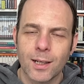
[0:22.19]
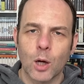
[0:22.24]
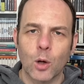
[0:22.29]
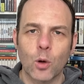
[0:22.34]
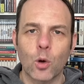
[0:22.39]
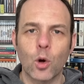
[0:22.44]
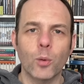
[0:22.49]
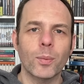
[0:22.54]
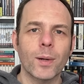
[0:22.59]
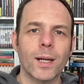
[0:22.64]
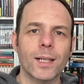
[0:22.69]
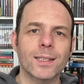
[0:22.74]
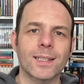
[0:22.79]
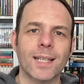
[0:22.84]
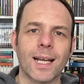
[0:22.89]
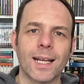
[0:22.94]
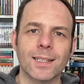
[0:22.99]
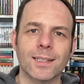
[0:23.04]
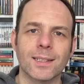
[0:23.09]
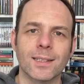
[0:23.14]
A corporate
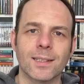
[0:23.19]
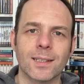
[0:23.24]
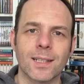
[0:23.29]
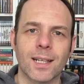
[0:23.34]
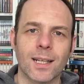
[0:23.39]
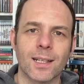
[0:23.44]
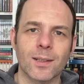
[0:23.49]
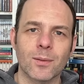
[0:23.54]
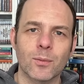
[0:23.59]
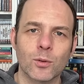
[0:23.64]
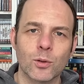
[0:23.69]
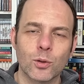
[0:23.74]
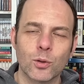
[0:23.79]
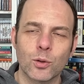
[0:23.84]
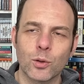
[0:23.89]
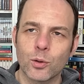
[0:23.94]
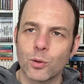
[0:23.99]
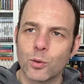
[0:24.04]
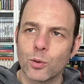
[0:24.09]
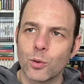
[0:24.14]
assassin that,
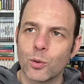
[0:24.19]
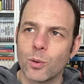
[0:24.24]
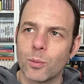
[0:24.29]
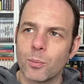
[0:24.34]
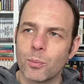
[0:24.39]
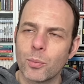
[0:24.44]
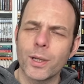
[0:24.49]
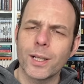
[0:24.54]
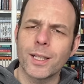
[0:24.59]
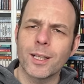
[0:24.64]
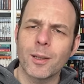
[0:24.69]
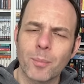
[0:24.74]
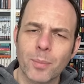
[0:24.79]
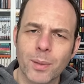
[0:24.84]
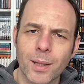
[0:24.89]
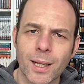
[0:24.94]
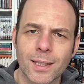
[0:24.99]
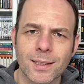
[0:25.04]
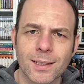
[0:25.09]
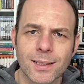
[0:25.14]
due to brain
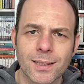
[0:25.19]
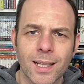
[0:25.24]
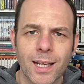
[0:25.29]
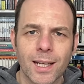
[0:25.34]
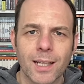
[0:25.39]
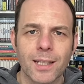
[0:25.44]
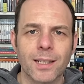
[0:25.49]
implants,